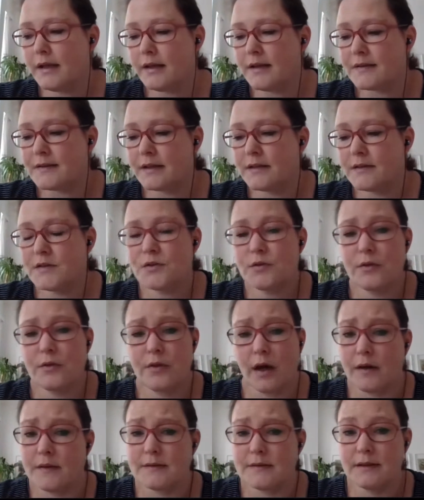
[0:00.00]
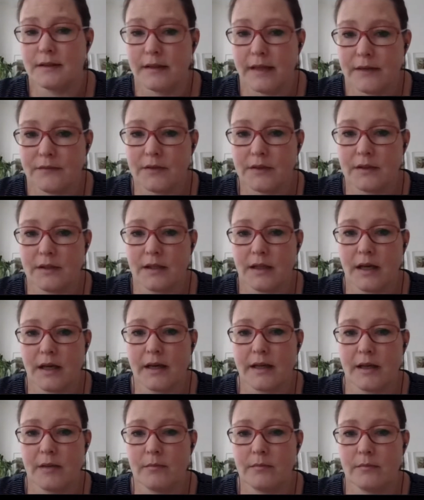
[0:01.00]
Since 2011,
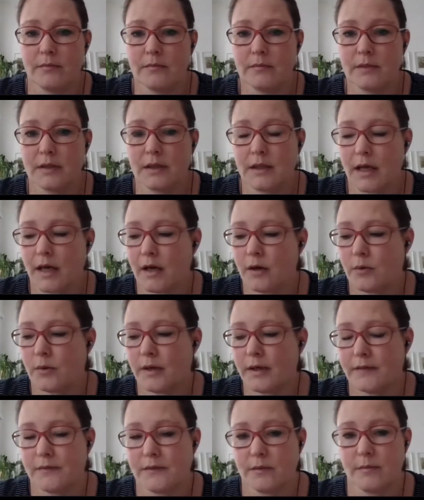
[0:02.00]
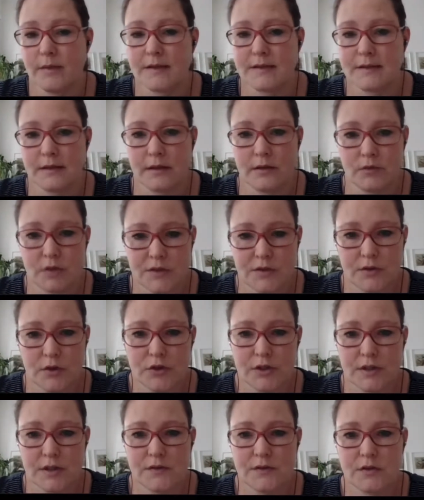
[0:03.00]
I am now at the Messerli
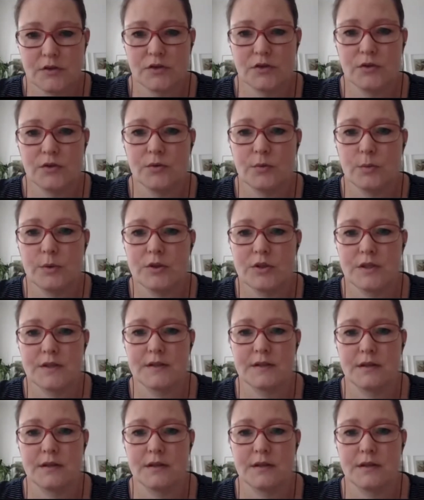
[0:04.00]
Research Institute, which is